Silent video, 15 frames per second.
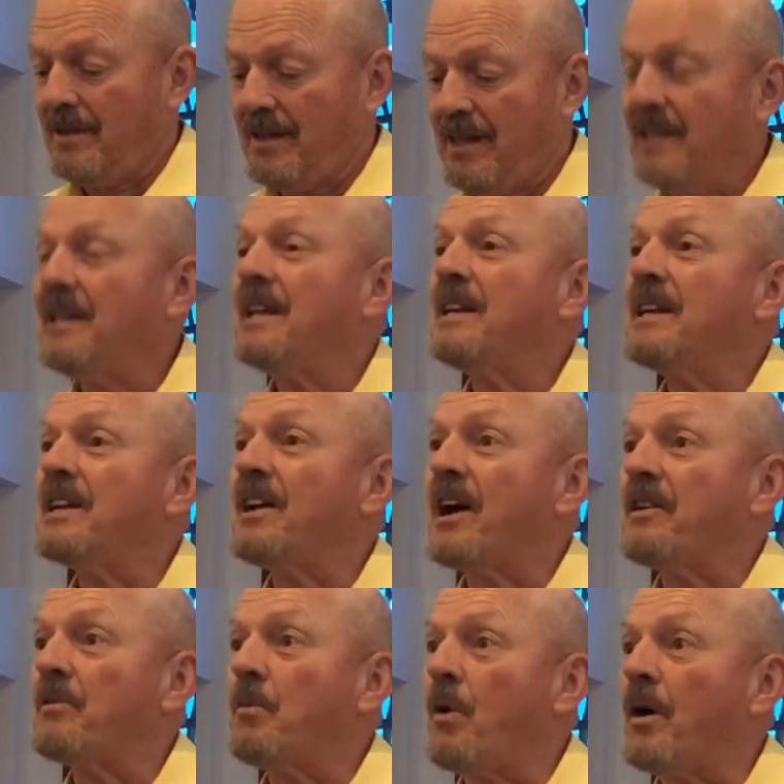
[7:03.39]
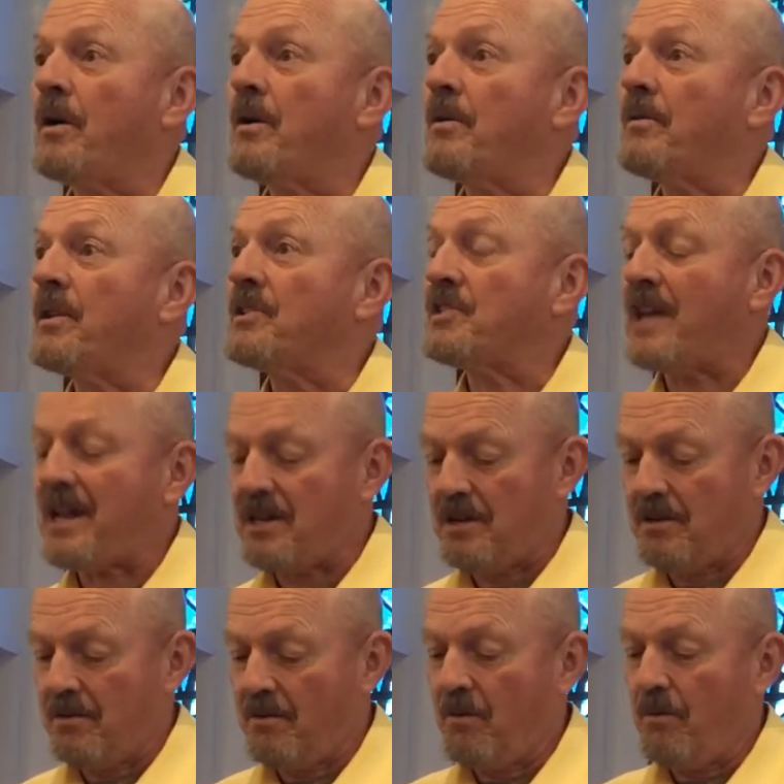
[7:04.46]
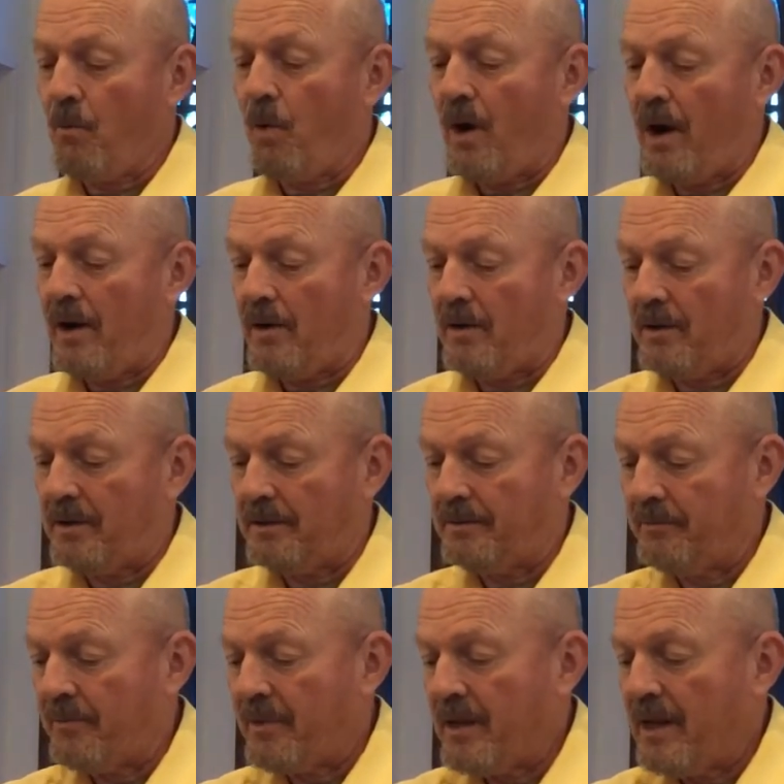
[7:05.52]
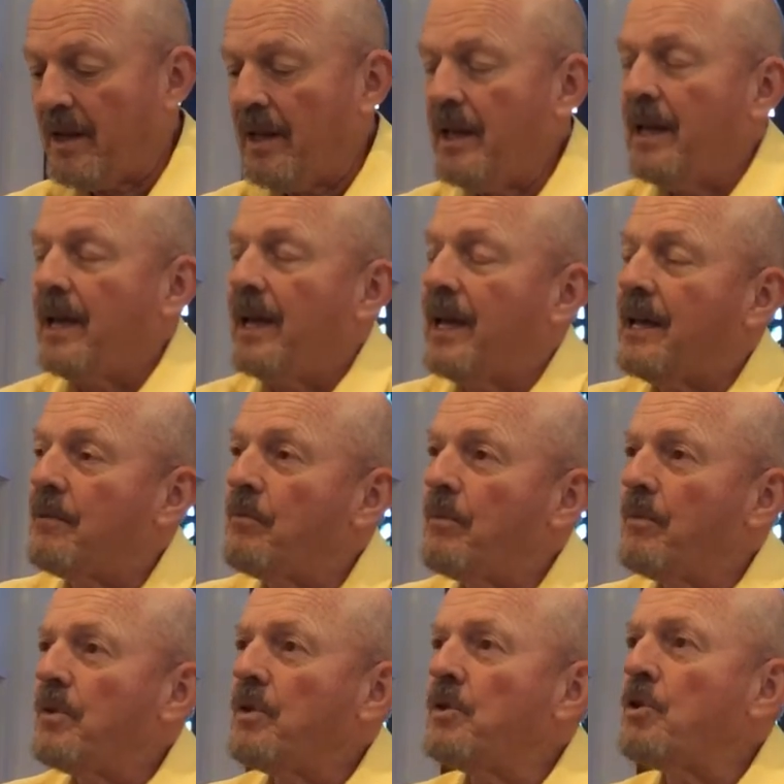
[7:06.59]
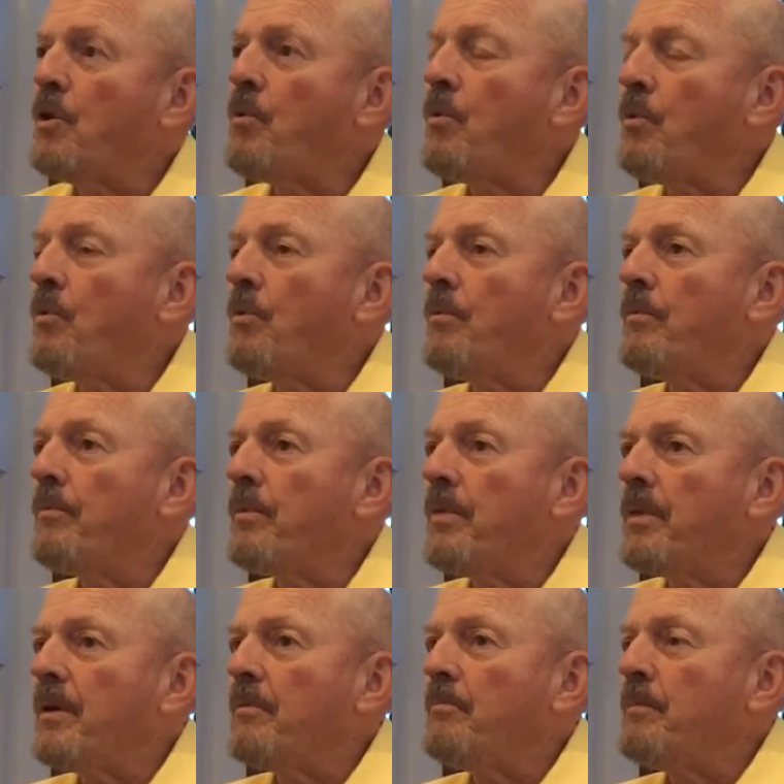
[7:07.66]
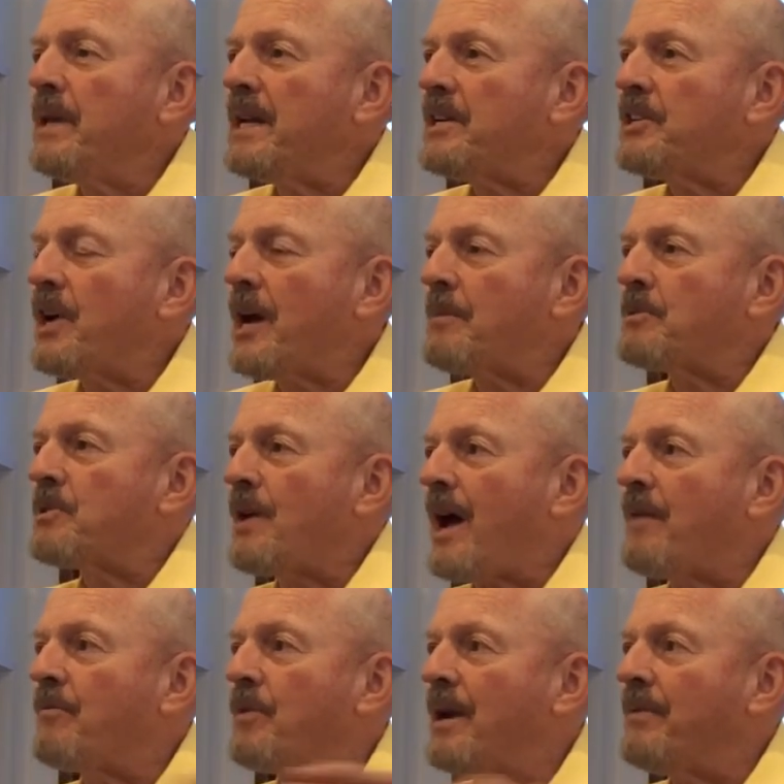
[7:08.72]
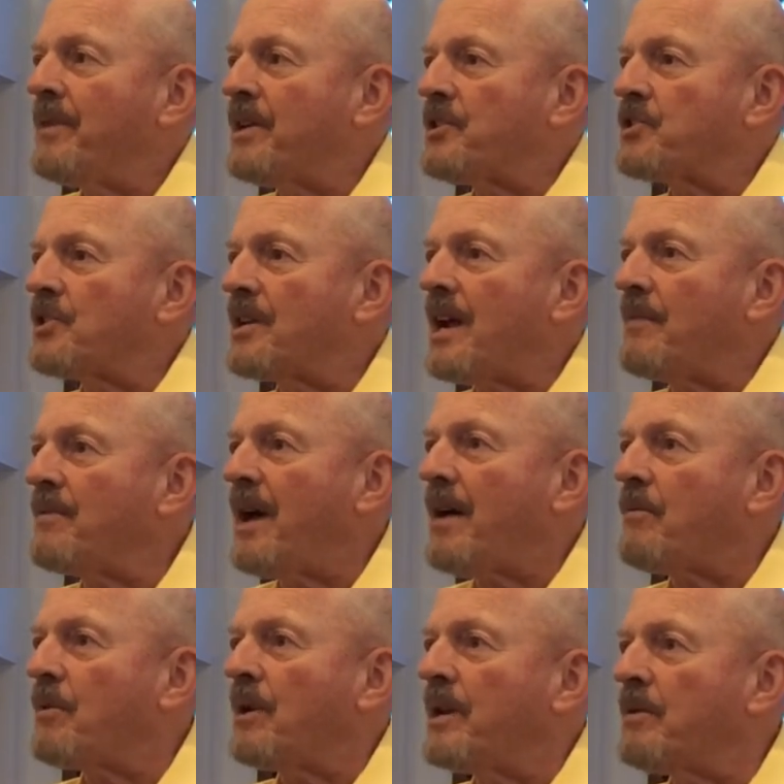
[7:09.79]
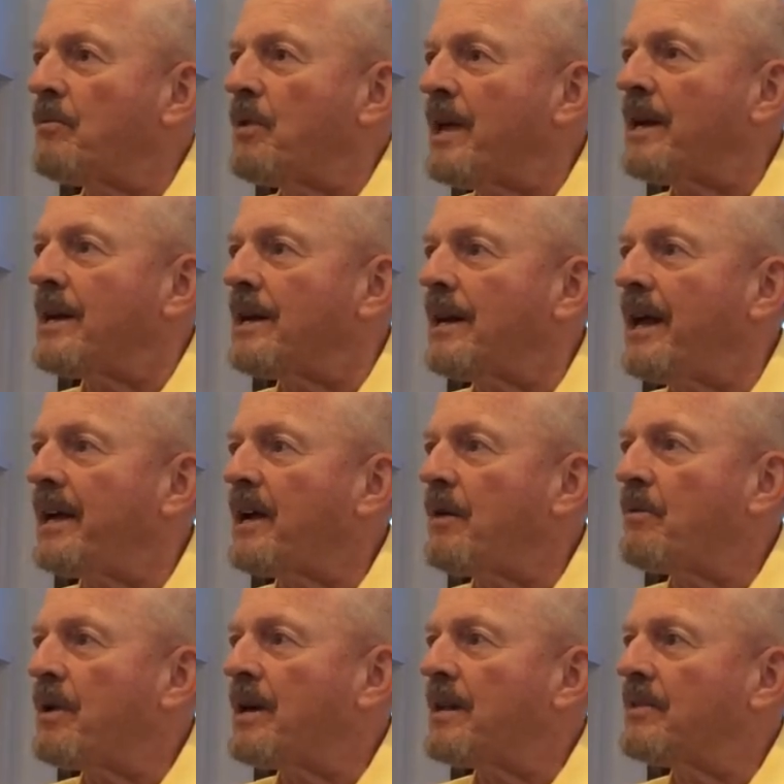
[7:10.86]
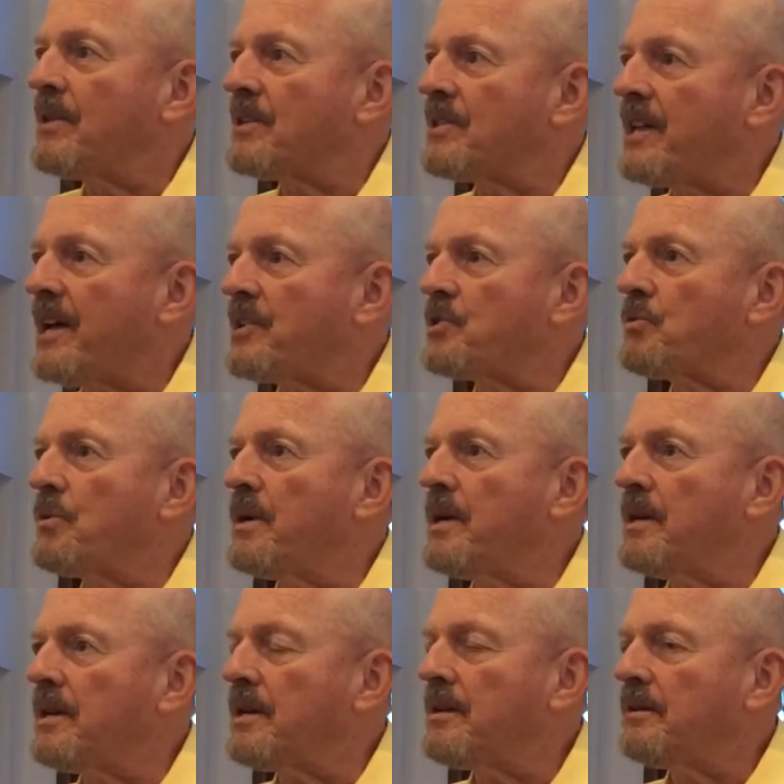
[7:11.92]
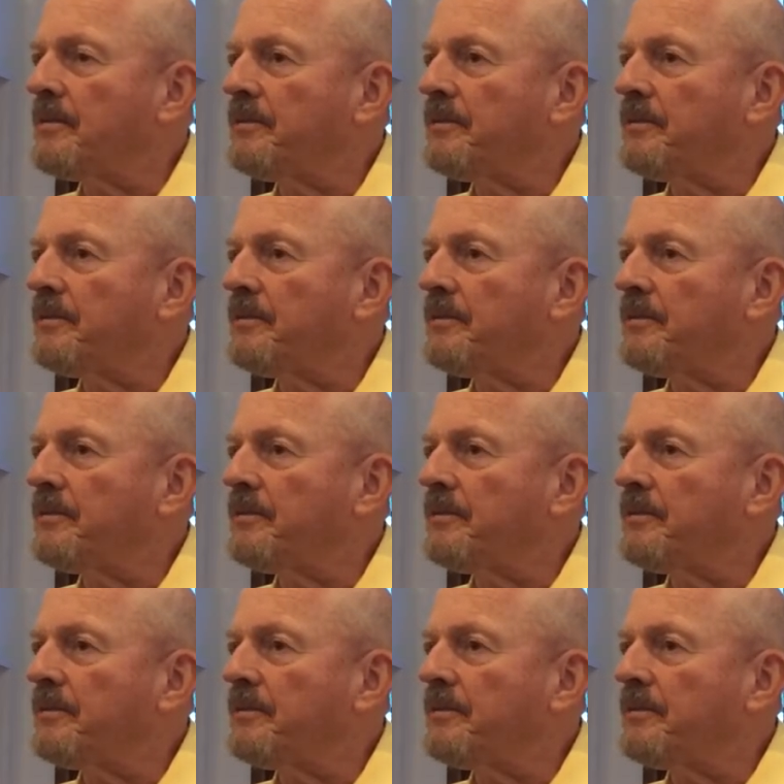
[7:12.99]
in any kind of water that's that wild. And, you know, many times I've read this, and I've not really read it like I read it this last week.